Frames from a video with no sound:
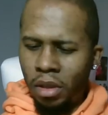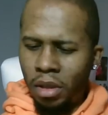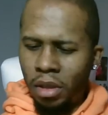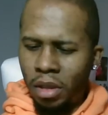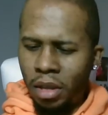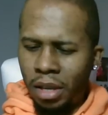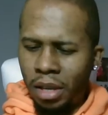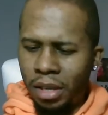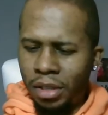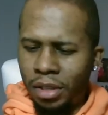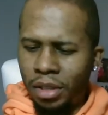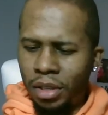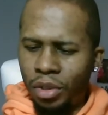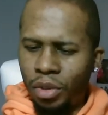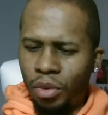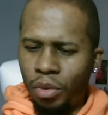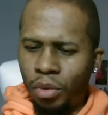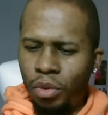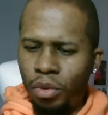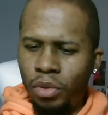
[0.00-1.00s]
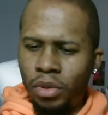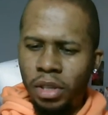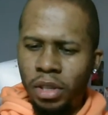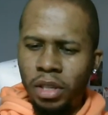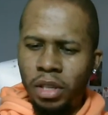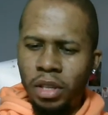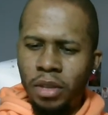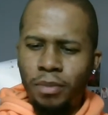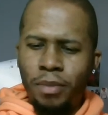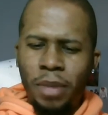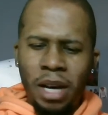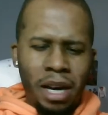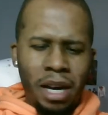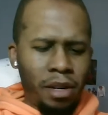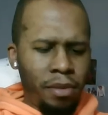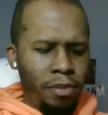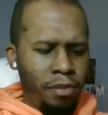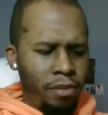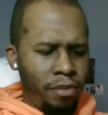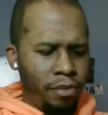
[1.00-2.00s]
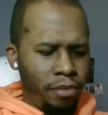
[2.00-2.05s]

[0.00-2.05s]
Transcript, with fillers: I guess this screws into the bottom.